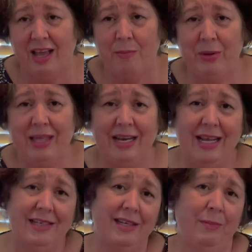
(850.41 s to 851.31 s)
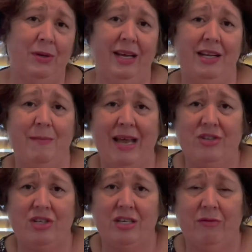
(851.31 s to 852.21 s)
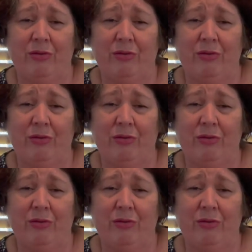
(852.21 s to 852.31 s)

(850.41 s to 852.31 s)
but then it ended up like an imaginative